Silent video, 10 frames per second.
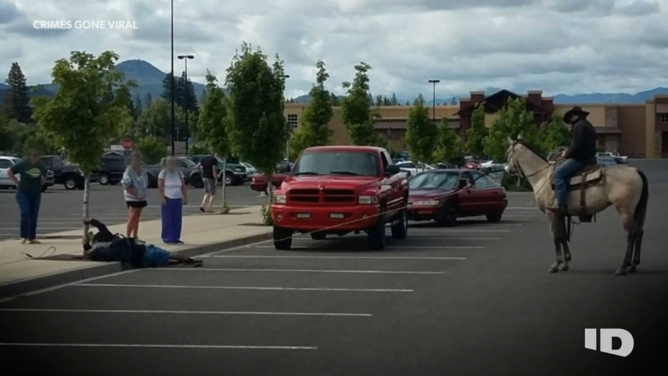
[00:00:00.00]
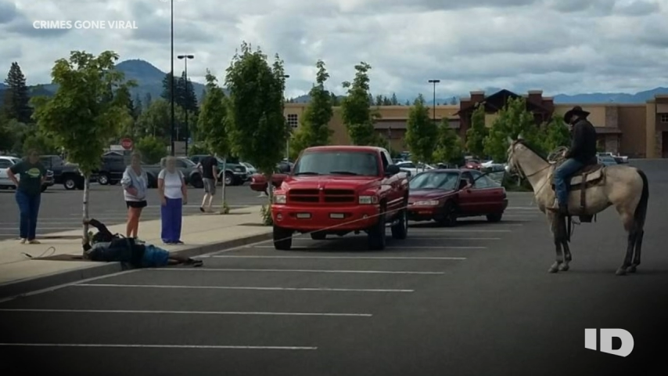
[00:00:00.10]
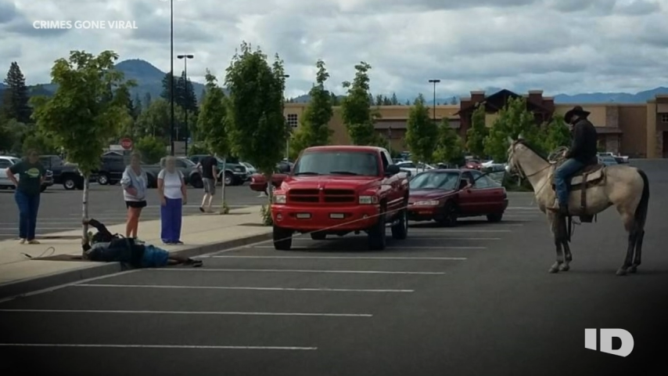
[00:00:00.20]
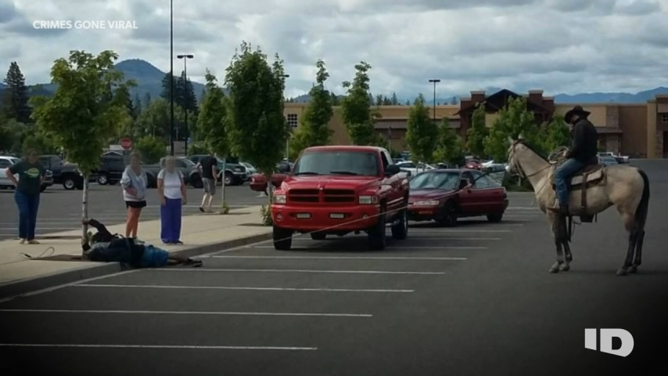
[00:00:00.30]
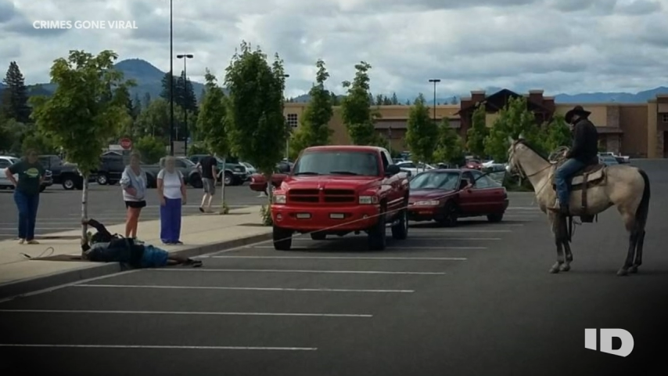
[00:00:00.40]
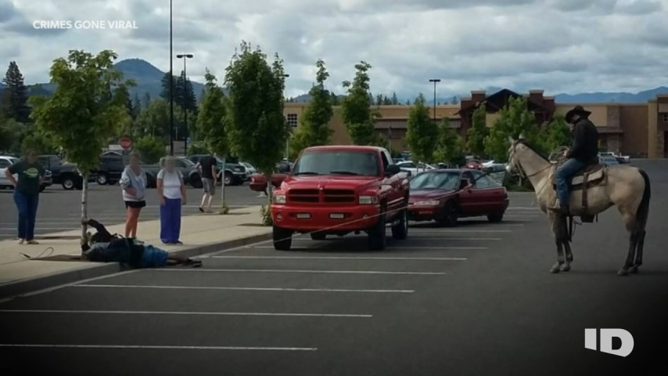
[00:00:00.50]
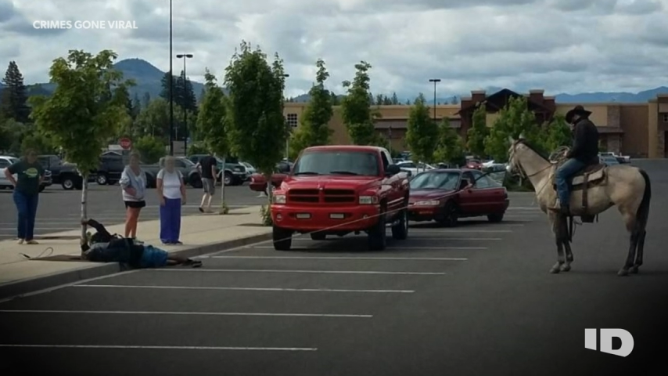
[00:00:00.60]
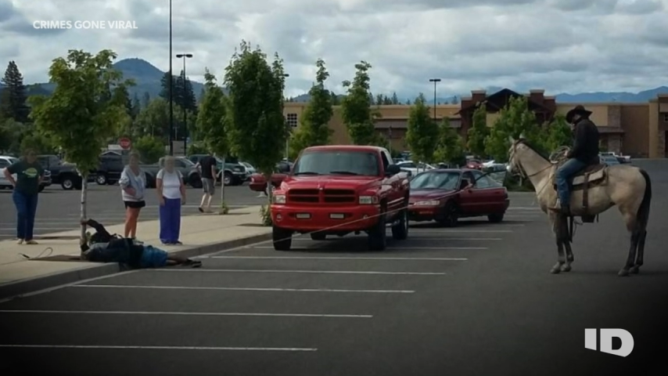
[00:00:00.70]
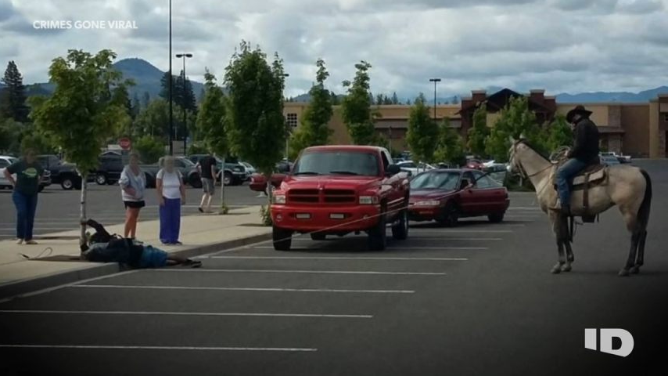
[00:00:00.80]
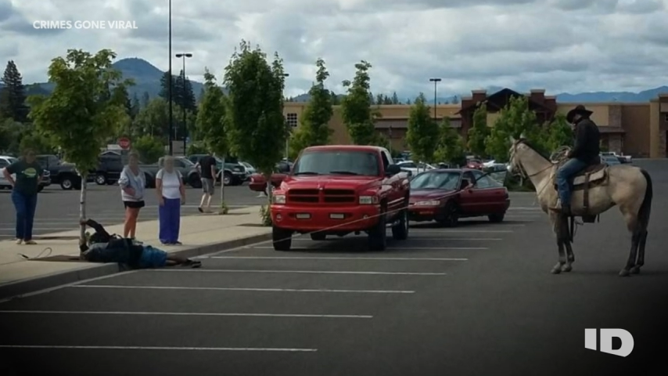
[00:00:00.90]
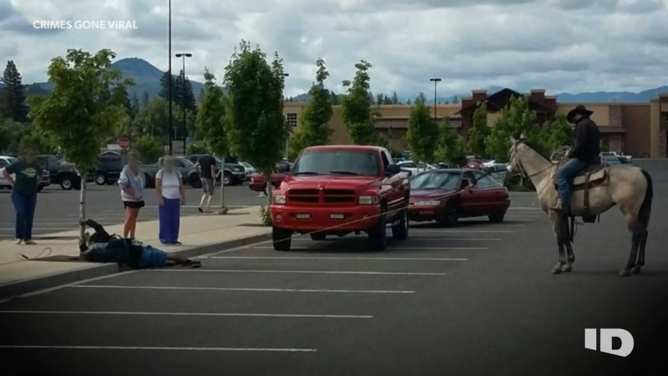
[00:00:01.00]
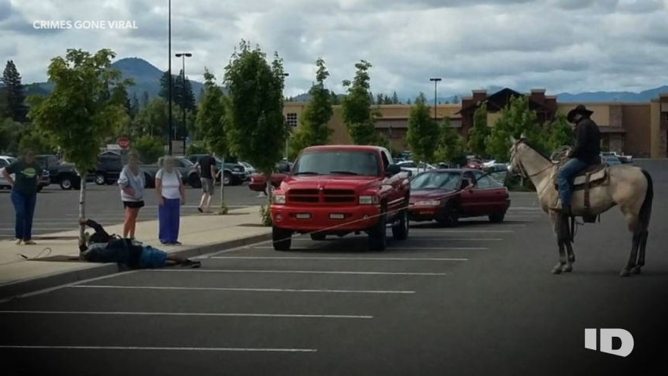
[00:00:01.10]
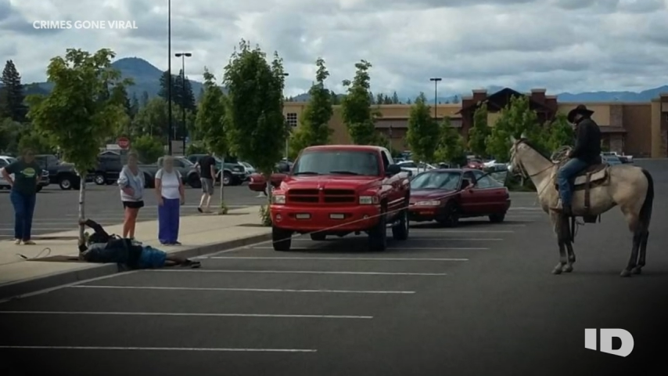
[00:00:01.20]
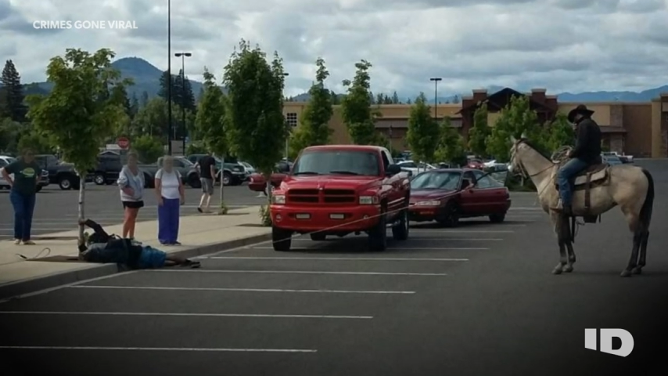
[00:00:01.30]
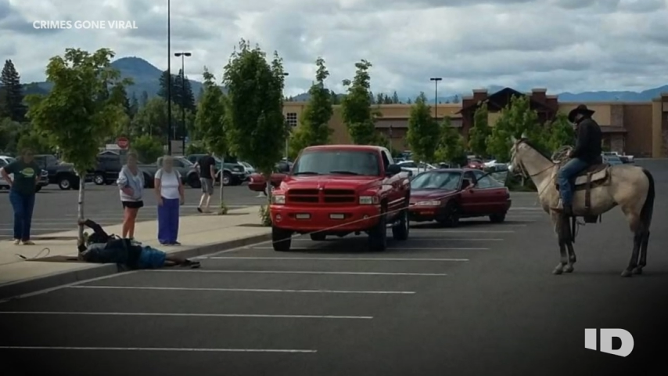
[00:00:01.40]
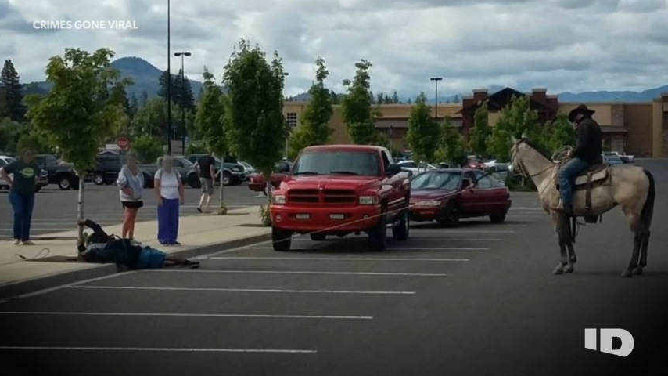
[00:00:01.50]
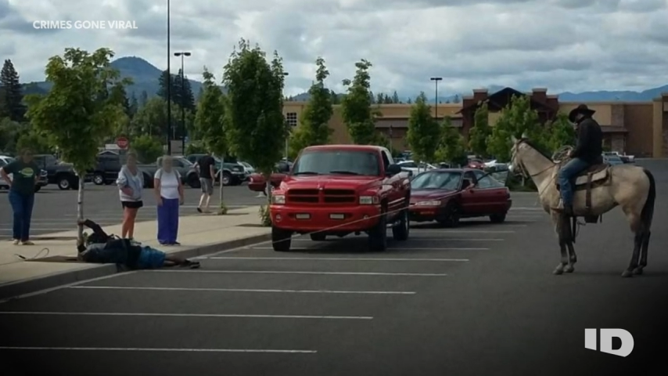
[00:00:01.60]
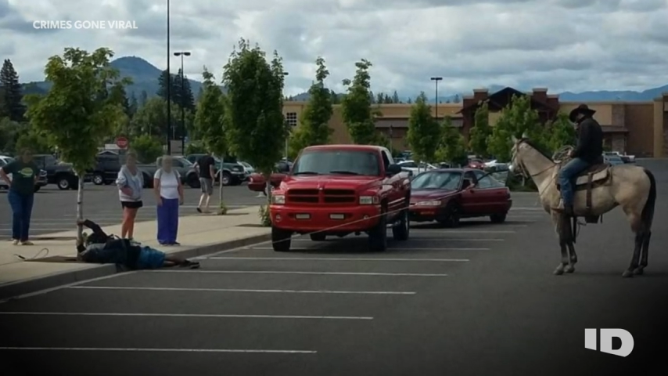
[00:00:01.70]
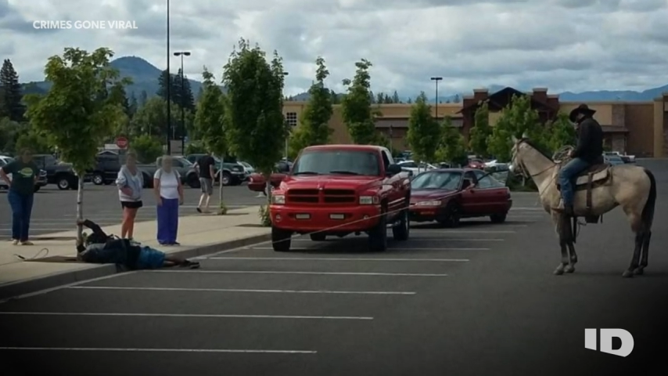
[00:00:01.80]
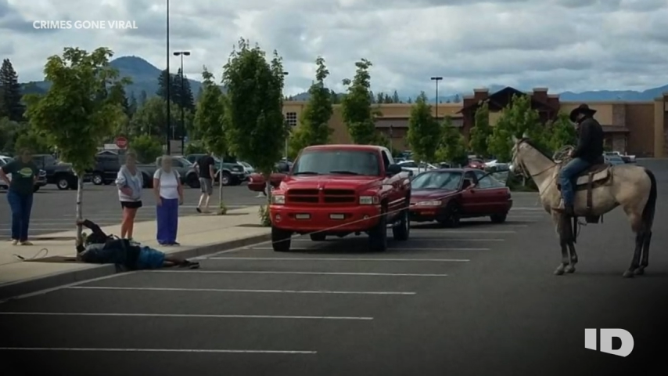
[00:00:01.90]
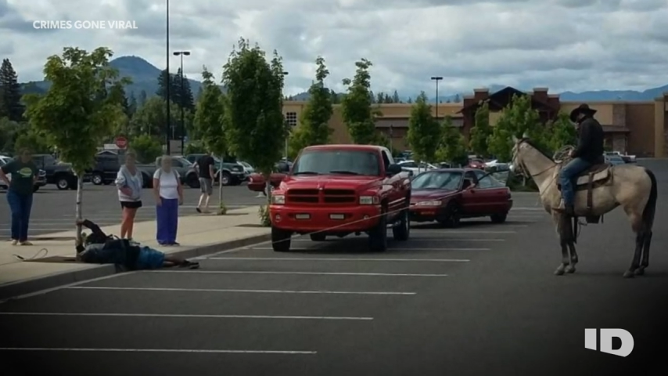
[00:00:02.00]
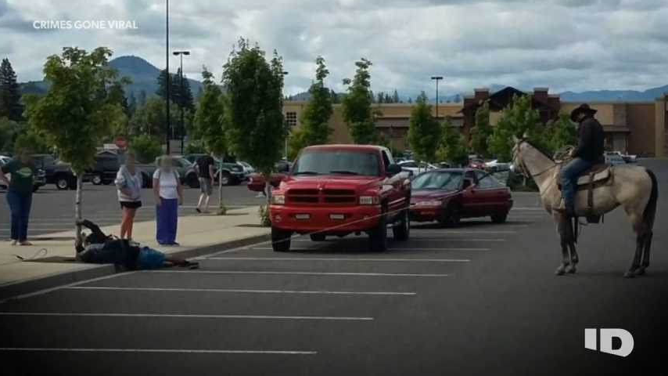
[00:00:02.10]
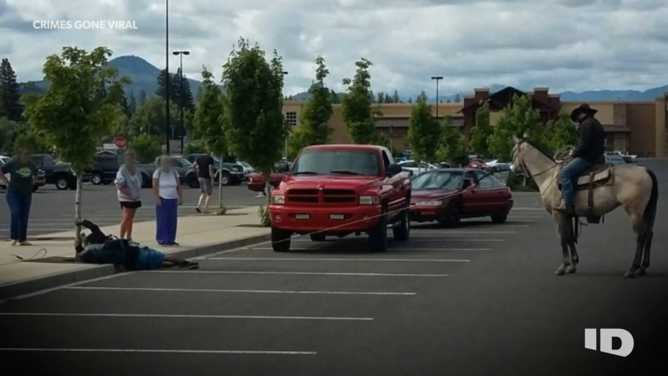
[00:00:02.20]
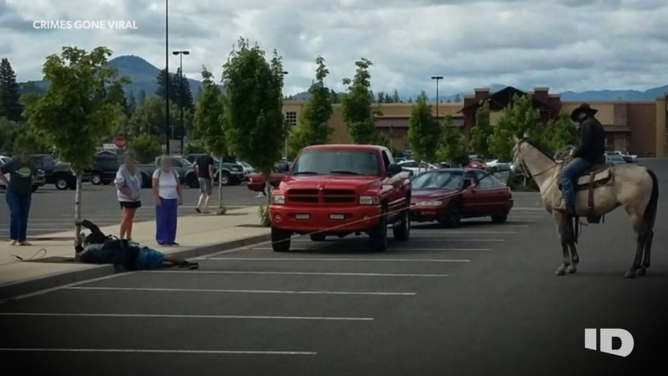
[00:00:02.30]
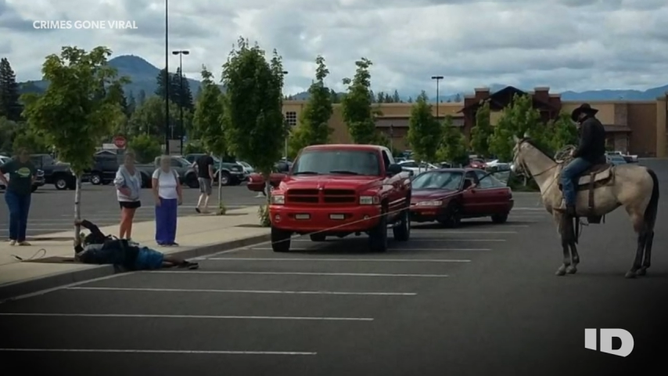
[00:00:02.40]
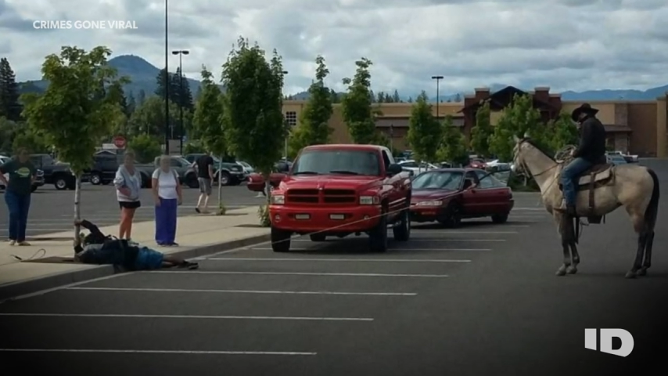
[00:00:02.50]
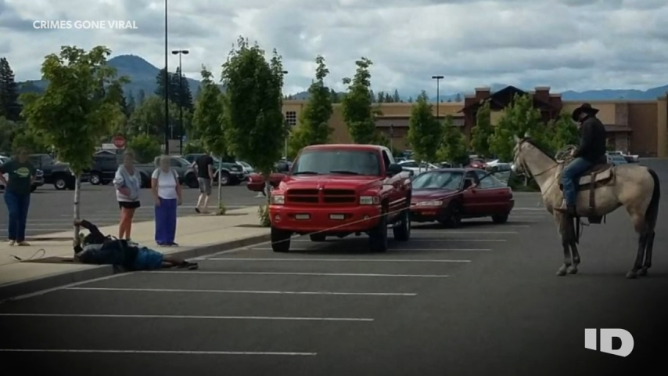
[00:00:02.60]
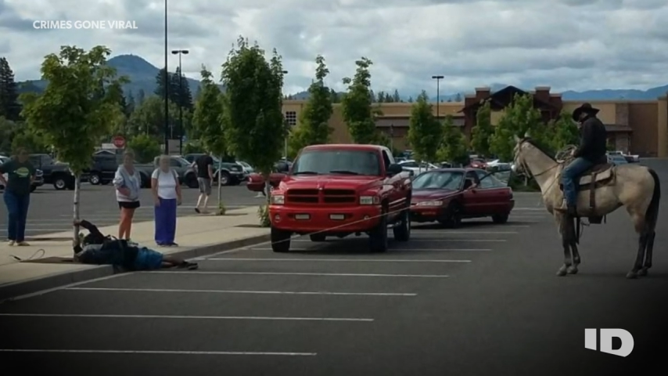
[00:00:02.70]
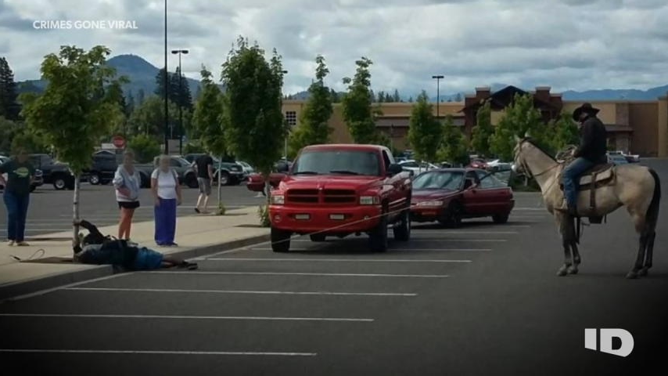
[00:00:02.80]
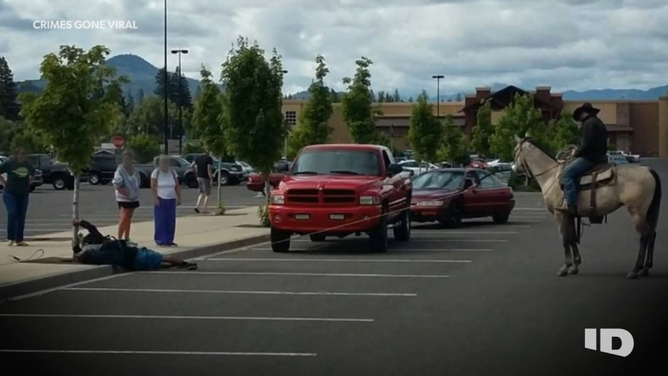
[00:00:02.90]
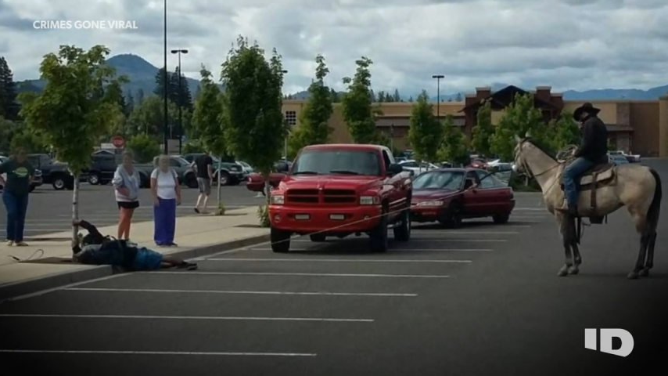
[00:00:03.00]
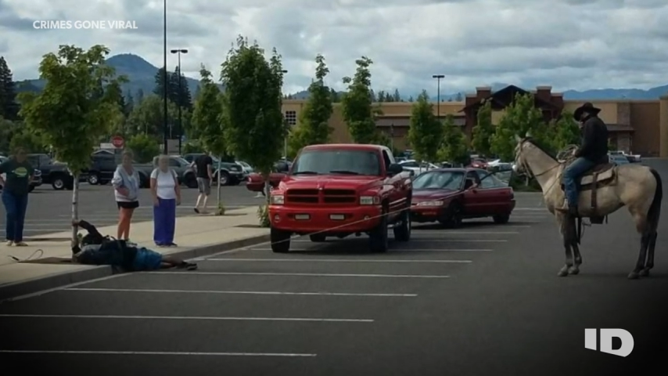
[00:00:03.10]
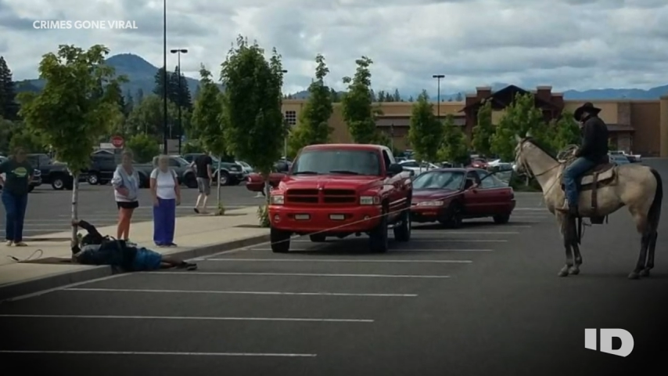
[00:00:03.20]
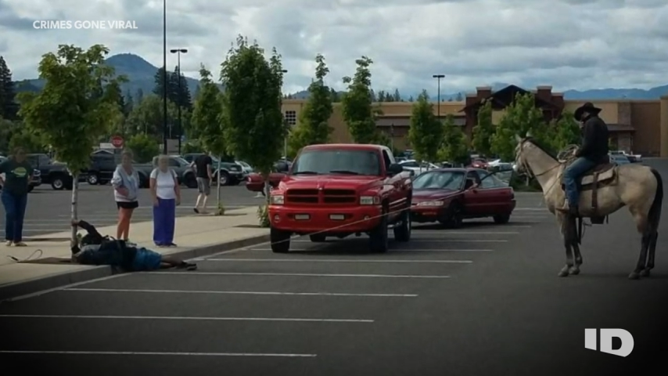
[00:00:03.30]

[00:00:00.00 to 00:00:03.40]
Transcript: (no speaker visible)